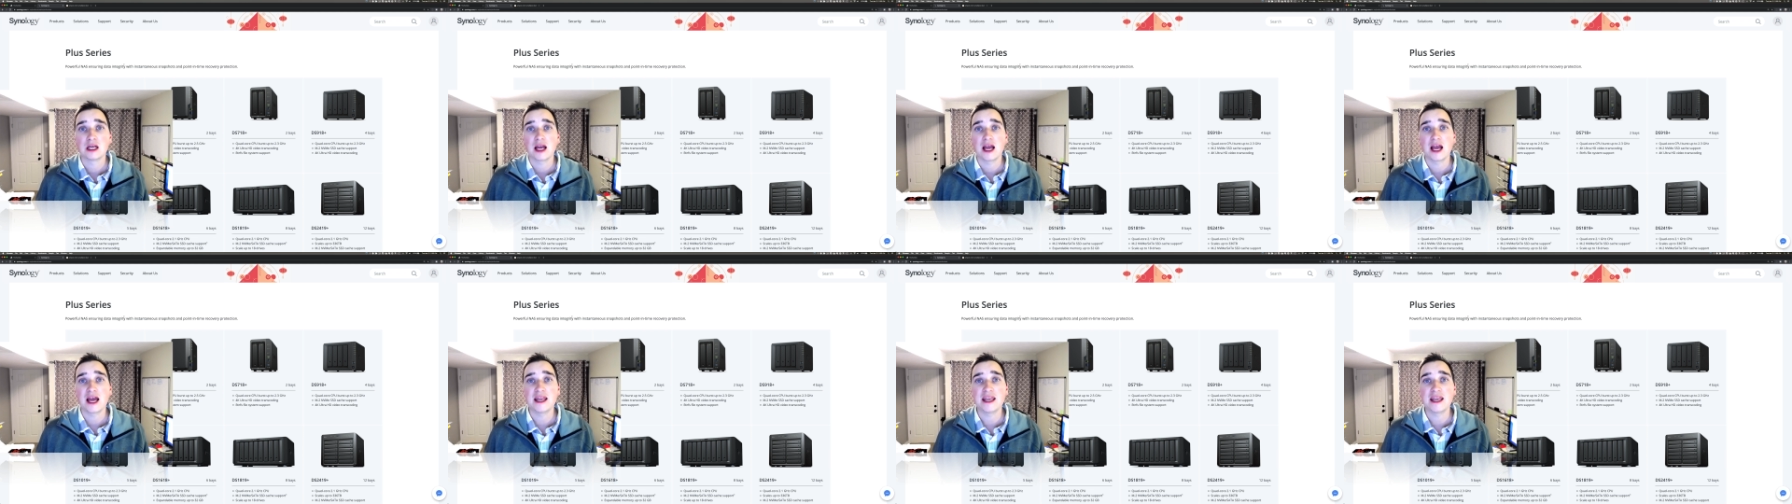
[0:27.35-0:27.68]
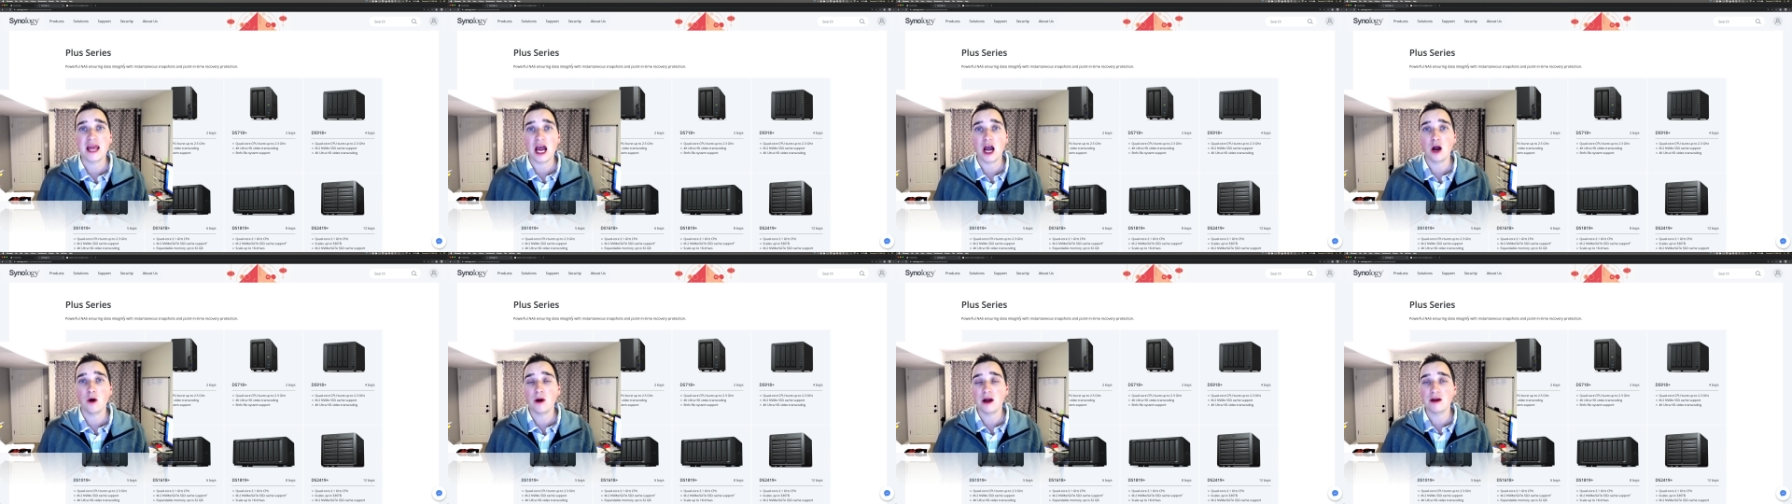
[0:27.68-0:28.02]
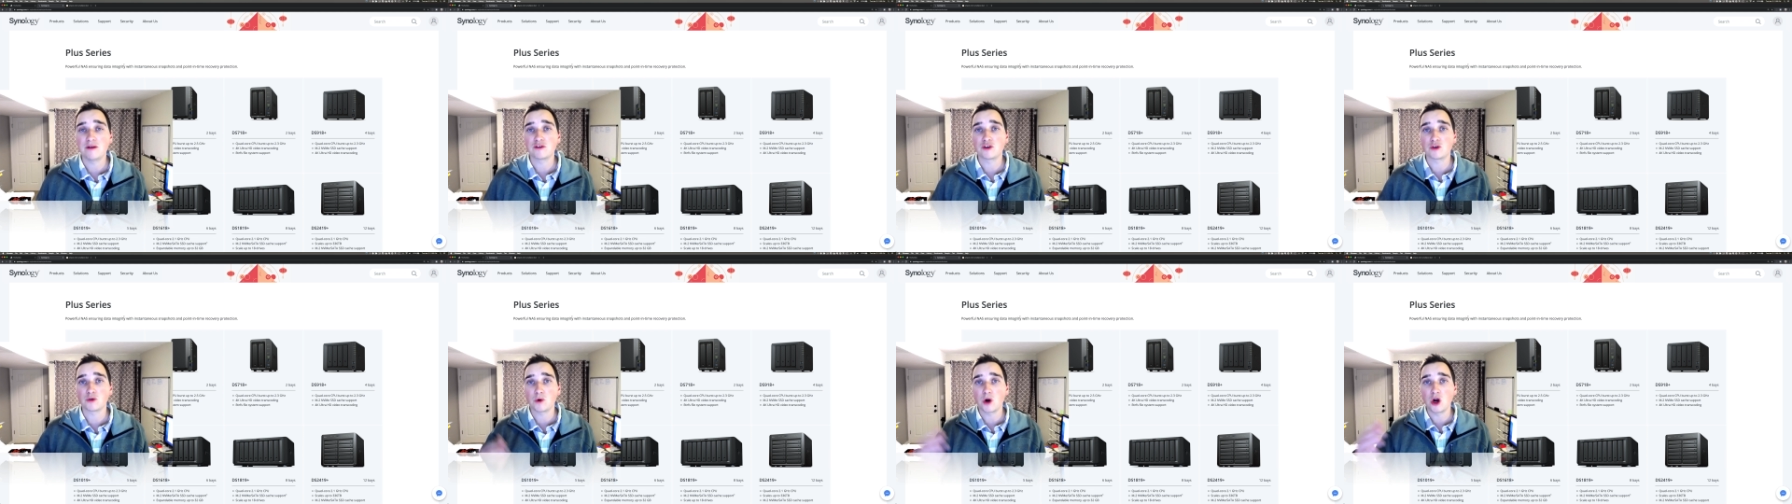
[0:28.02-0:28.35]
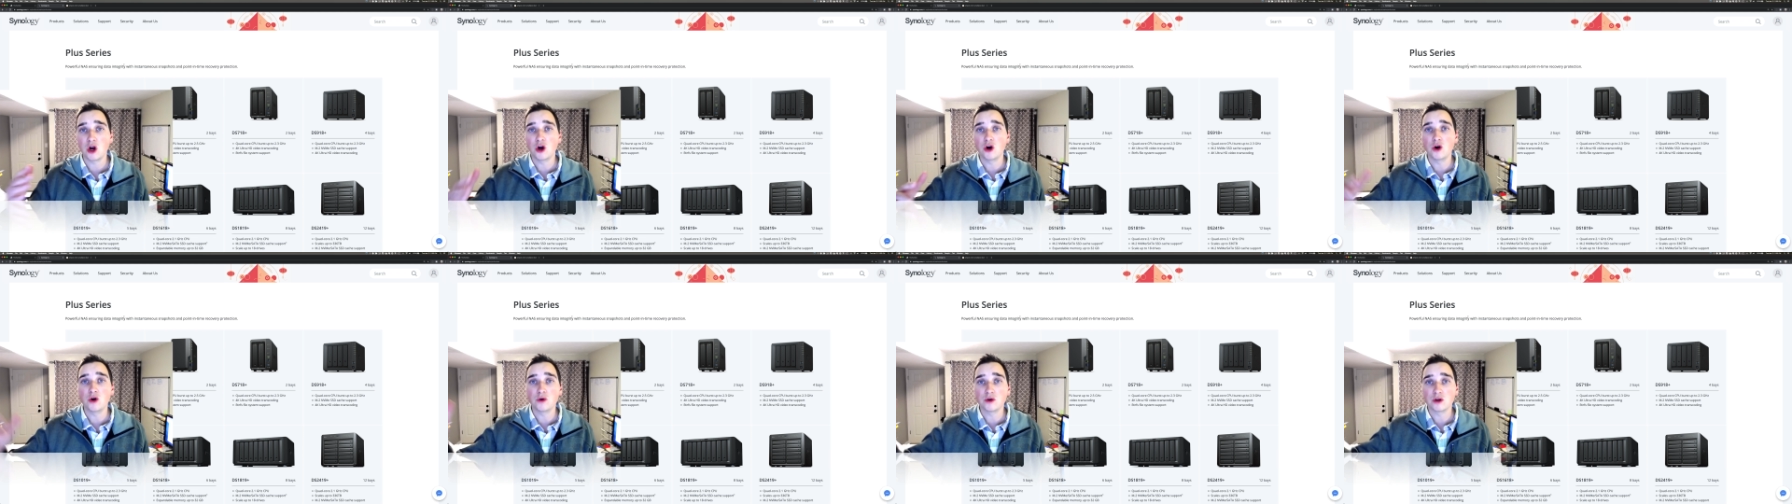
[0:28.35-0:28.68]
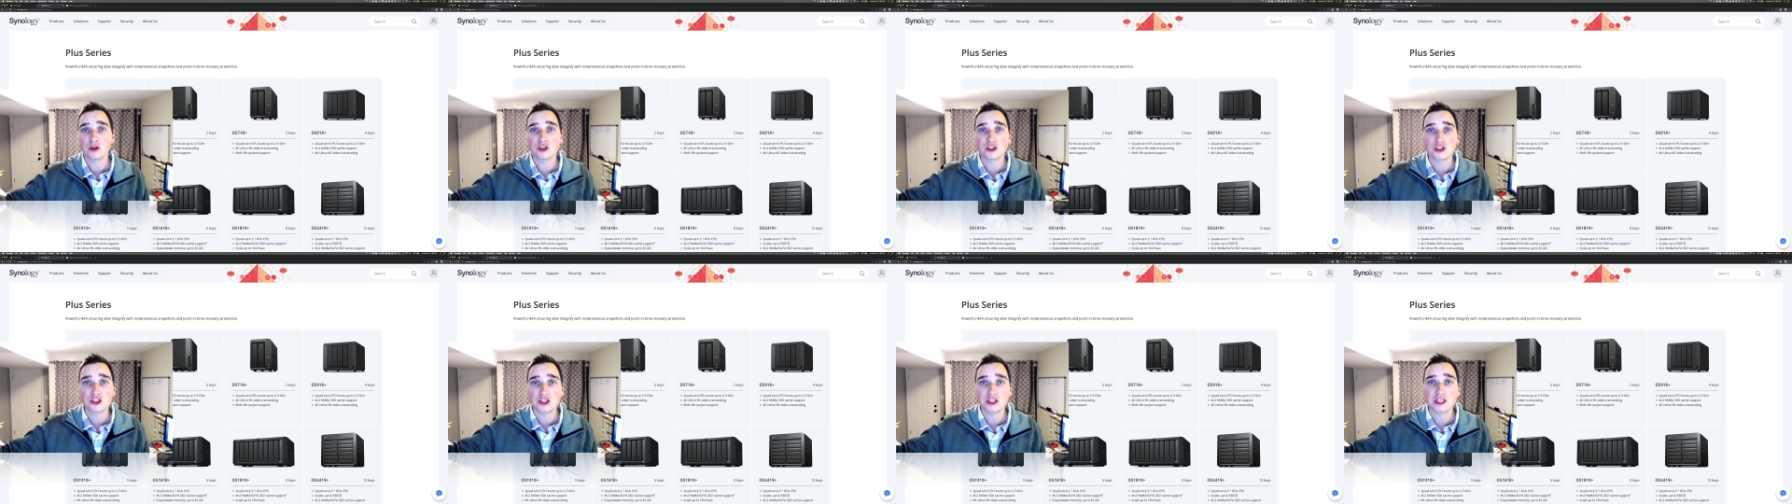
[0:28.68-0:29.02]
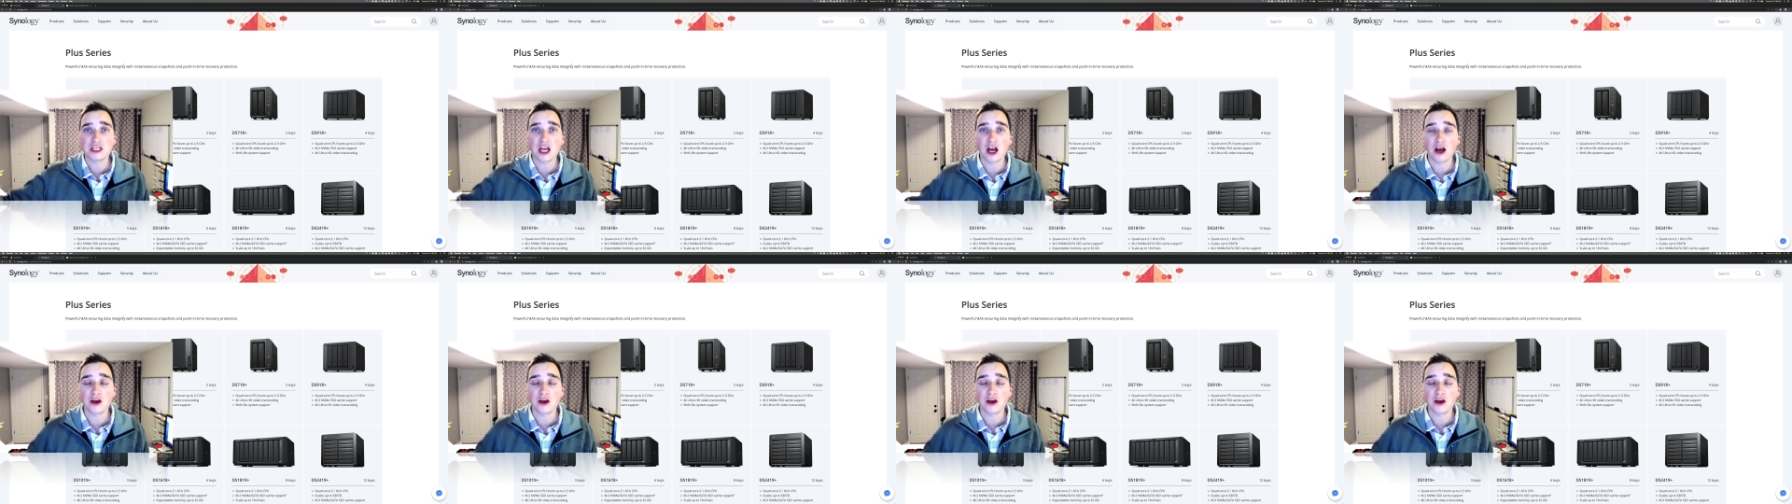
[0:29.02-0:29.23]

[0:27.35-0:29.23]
and now I've grown to the